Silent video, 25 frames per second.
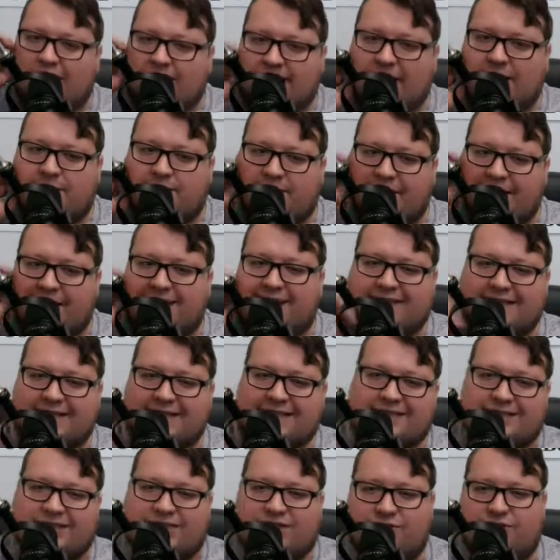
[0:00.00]
That makes
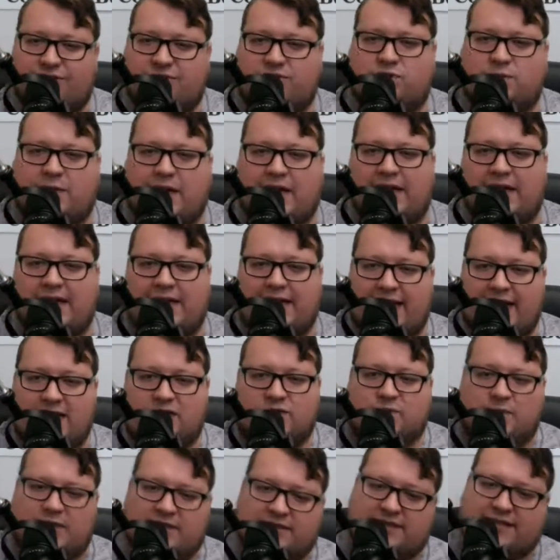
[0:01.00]
sense too as well. I
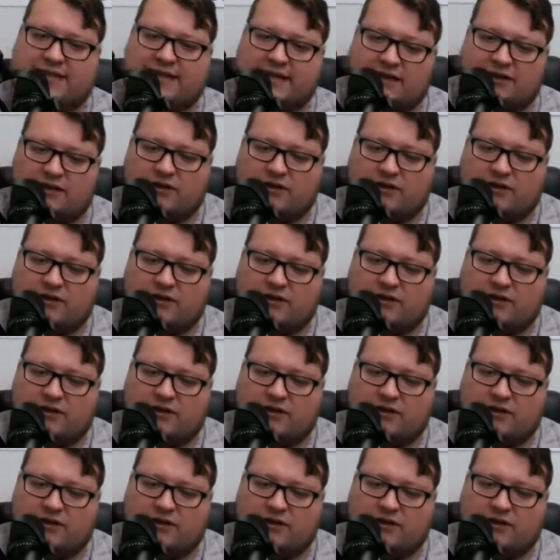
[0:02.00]
guess once again,